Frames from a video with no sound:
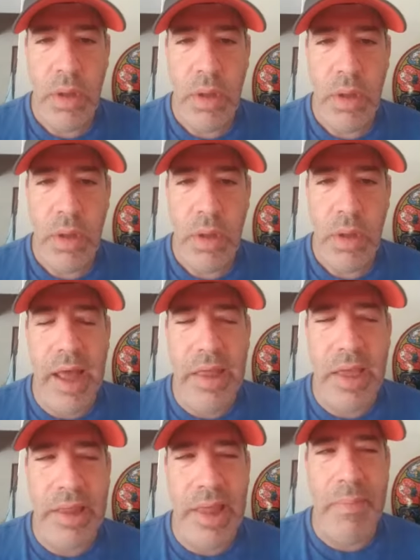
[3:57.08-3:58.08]
Yeah, I
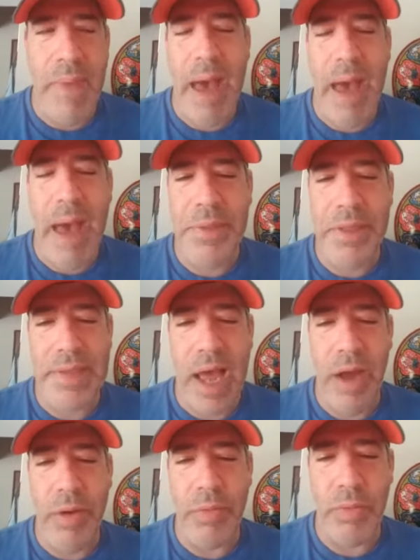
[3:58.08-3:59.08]
think they mapped this
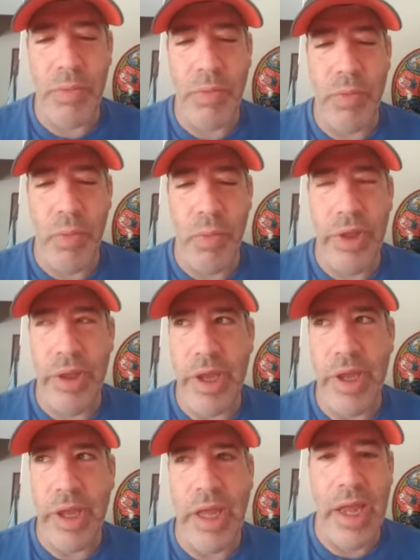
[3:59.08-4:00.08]
out
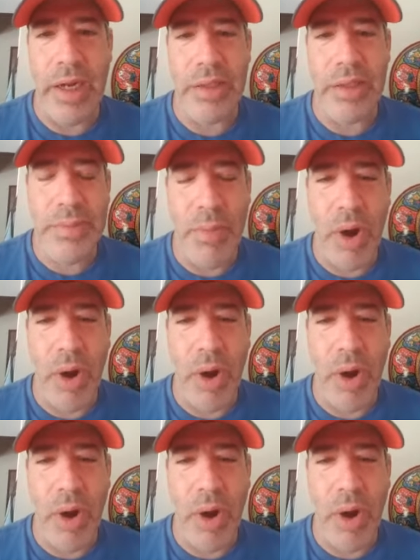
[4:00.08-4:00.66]
really in a smart